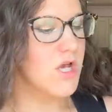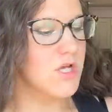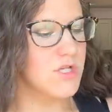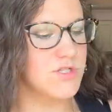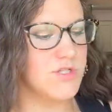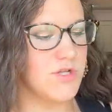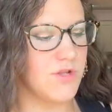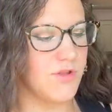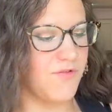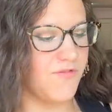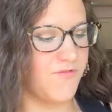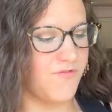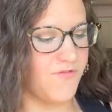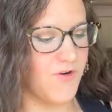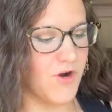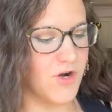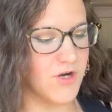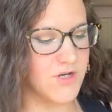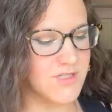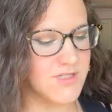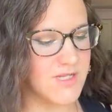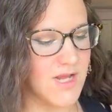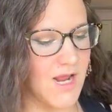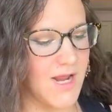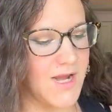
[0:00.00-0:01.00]
So the
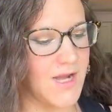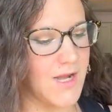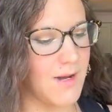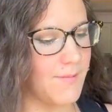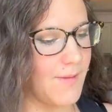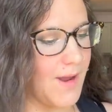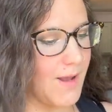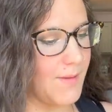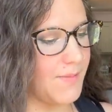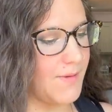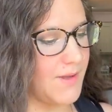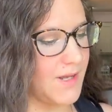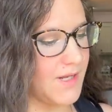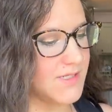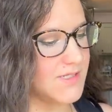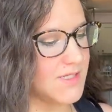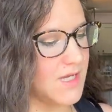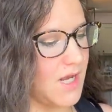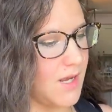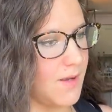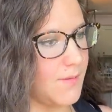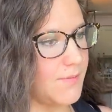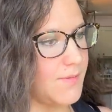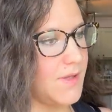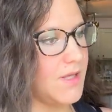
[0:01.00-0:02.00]
first item I picked
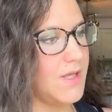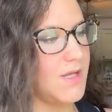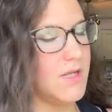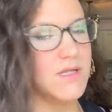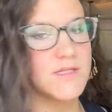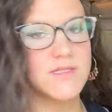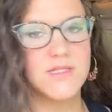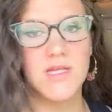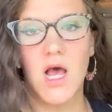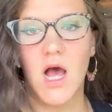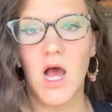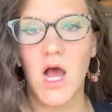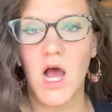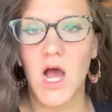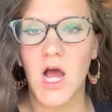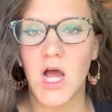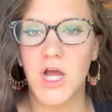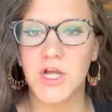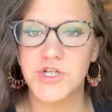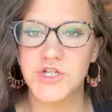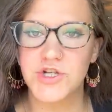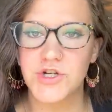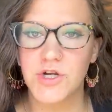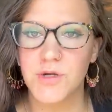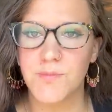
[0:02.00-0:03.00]
up, it's a
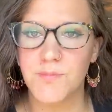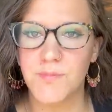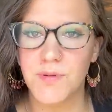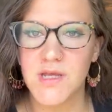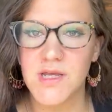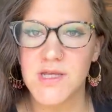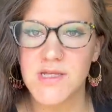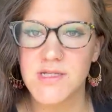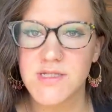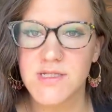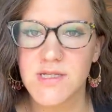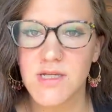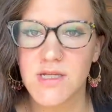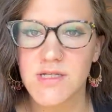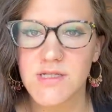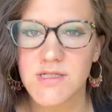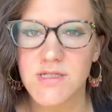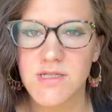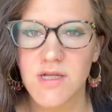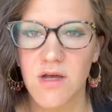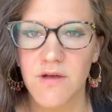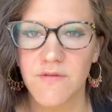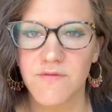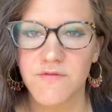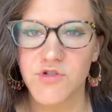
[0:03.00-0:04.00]
hundred pieces
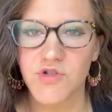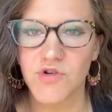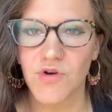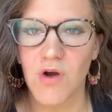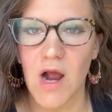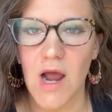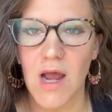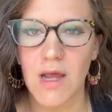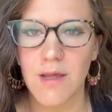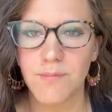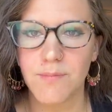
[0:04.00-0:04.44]
of dry